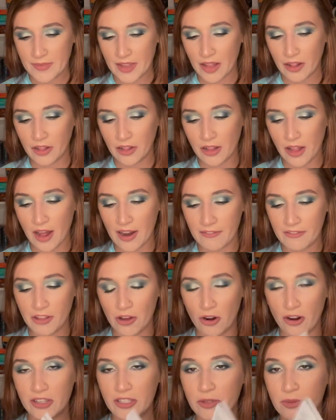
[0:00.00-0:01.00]
lot of the
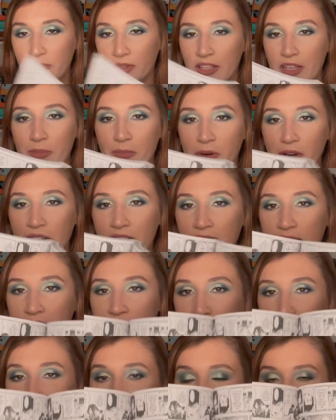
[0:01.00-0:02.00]
art's really pretty
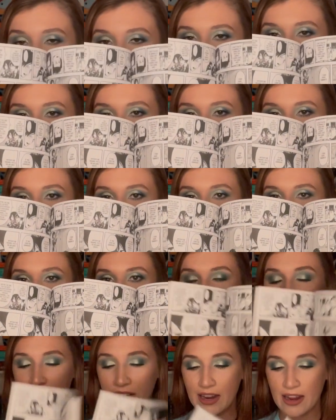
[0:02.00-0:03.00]
still, so you get a lot
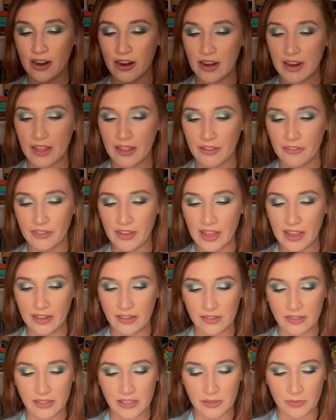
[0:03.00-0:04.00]
of the narrative
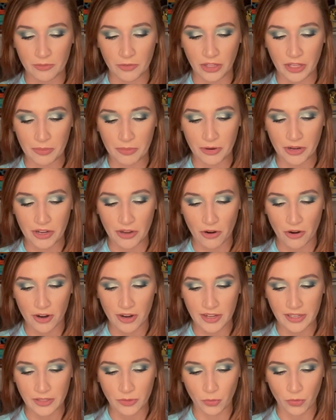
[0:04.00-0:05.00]
and some really pretty
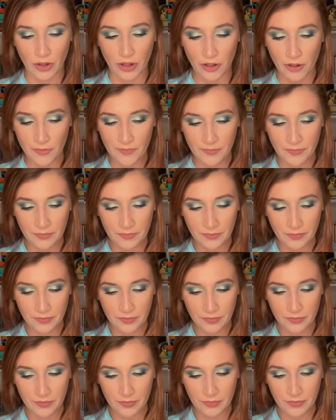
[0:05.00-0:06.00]
art as well.
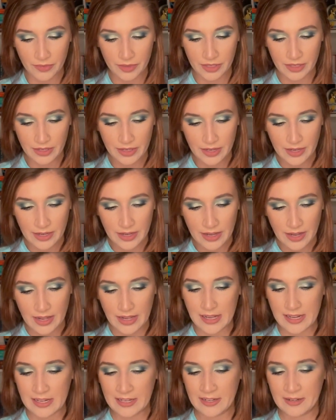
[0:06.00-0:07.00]

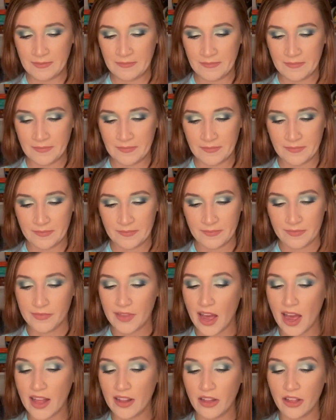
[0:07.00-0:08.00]
I
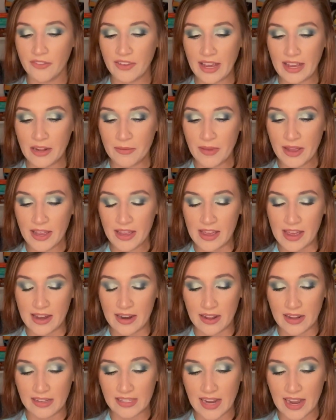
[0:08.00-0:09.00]
love anime, and
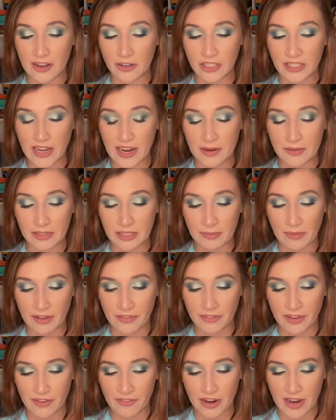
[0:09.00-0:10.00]
Attack on Titan is my
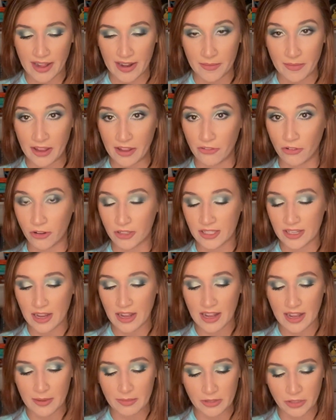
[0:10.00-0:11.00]
favorite anime of all
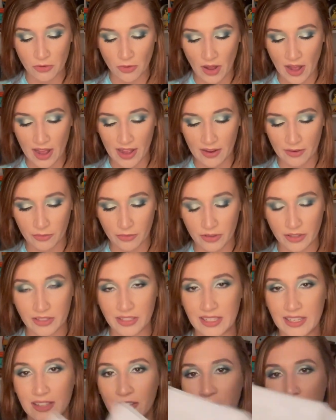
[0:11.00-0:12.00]
time. So look at
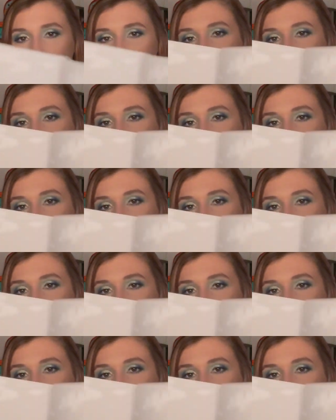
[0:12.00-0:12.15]
this, look